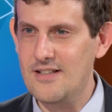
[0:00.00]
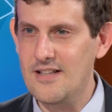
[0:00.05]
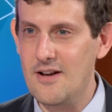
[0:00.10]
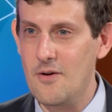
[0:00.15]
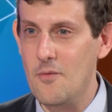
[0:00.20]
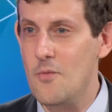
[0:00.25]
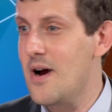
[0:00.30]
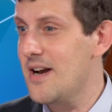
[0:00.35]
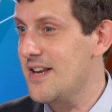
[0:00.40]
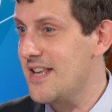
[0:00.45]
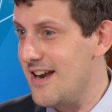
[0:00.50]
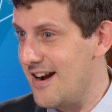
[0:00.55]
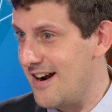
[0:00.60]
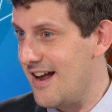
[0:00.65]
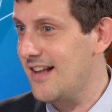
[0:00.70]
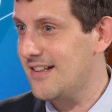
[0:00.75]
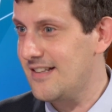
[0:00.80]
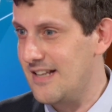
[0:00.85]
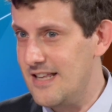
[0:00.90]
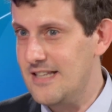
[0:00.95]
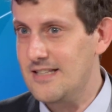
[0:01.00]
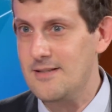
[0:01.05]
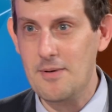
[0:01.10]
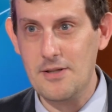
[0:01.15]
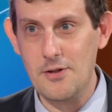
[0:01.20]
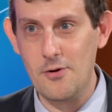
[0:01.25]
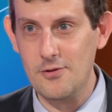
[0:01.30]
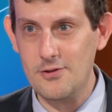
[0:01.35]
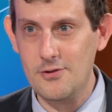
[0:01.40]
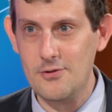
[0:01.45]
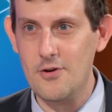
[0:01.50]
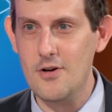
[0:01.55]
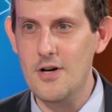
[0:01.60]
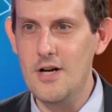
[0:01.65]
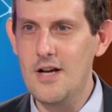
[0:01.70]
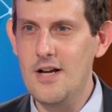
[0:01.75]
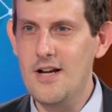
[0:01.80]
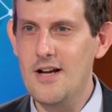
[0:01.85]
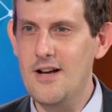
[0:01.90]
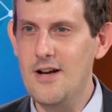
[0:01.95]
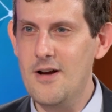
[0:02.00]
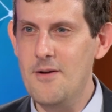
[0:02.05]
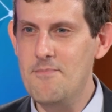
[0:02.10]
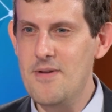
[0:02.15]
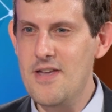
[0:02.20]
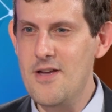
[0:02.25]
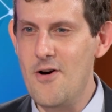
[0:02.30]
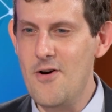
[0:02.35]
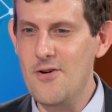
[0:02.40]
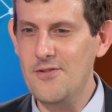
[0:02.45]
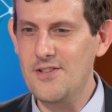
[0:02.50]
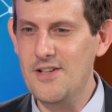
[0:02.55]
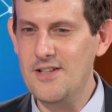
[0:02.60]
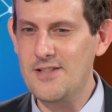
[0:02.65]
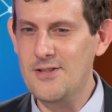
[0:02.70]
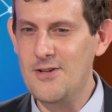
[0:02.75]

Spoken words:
1 year at least, but also beyond.